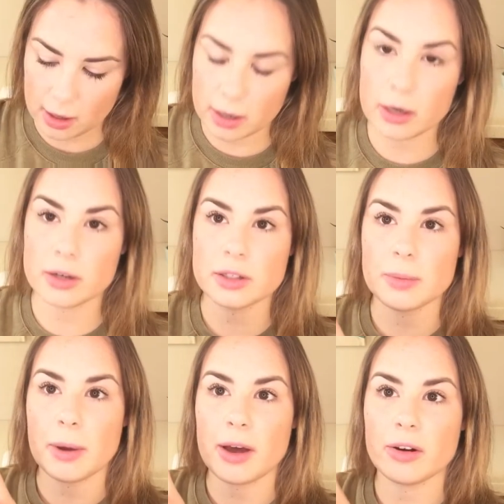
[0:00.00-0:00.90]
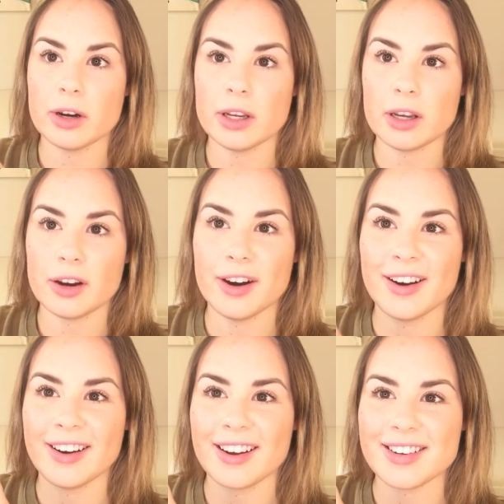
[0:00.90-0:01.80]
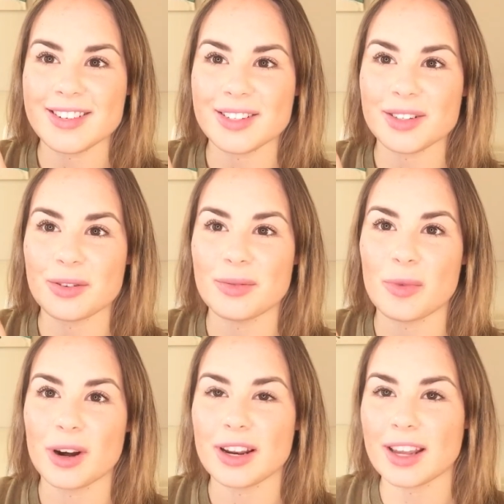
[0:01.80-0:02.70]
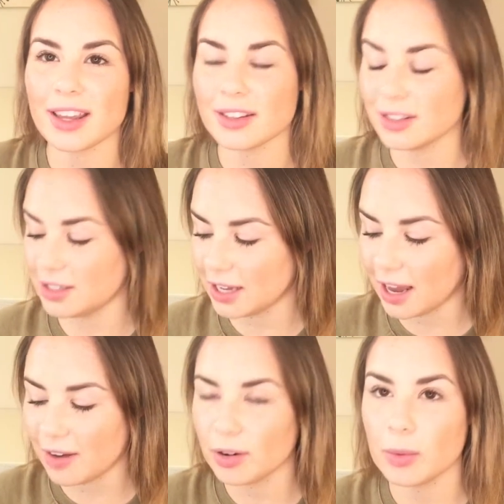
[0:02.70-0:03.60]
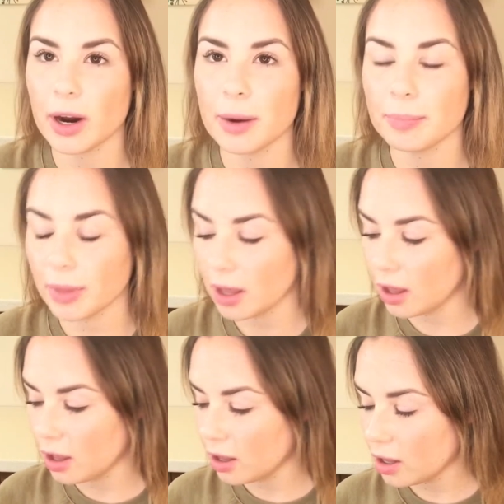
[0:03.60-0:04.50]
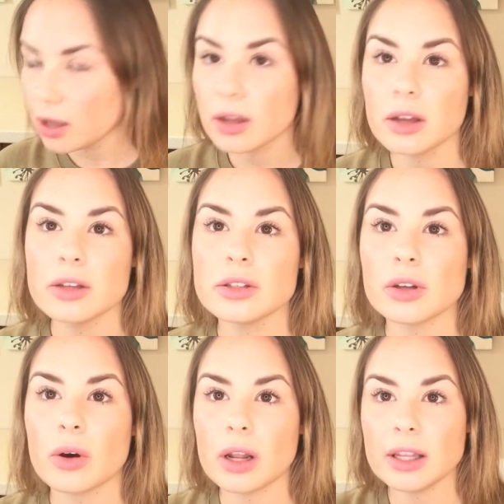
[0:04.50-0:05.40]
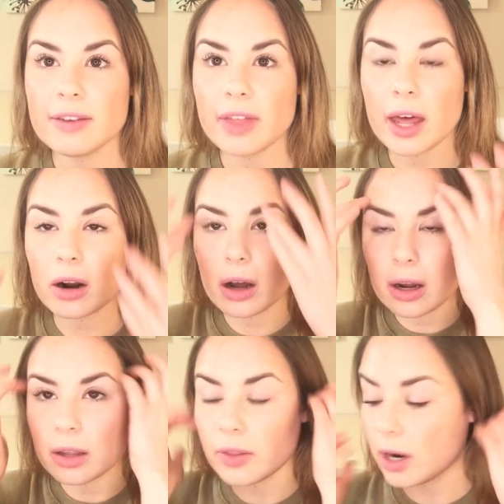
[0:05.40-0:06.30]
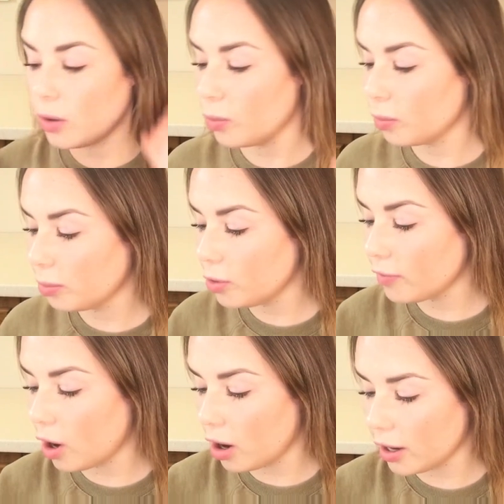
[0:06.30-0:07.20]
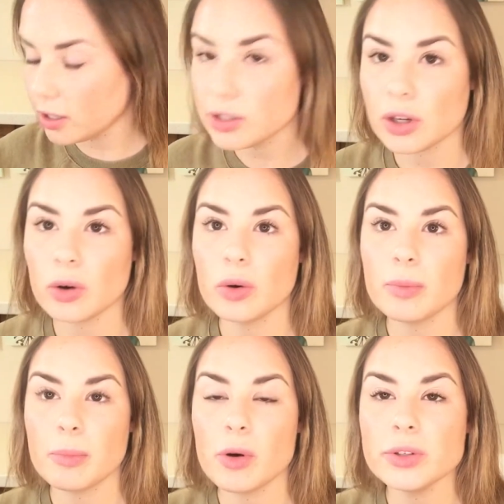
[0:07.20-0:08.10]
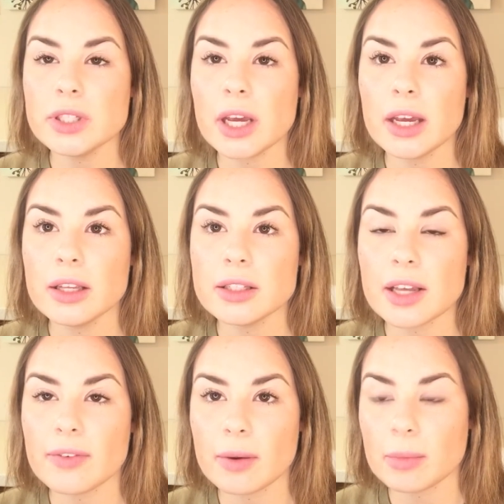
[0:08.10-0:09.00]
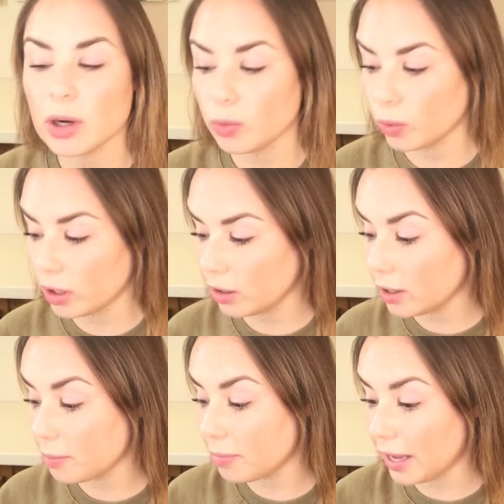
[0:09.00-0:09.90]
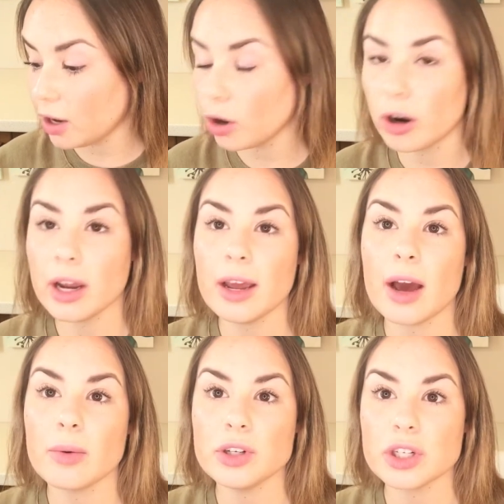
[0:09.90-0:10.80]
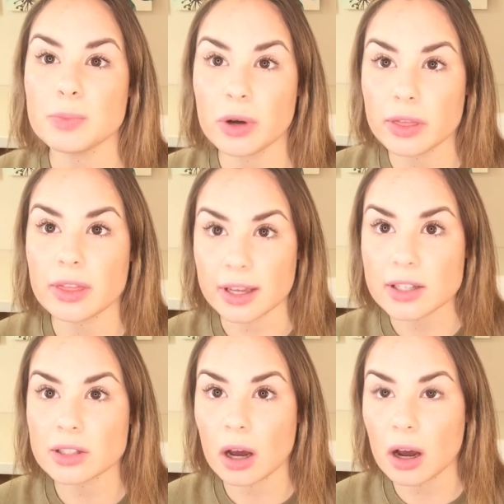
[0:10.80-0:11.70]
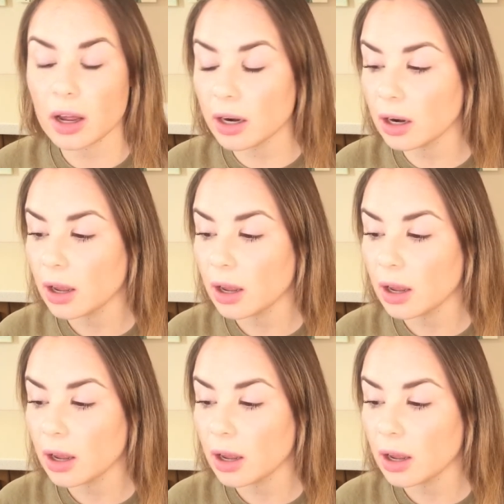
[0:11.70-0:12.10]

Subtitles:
And here's the powder here. Just don't want it to get everywhere. So I'll leave that on and then I'll move on. So most days, if I'm in a really big hurry, I would just put this on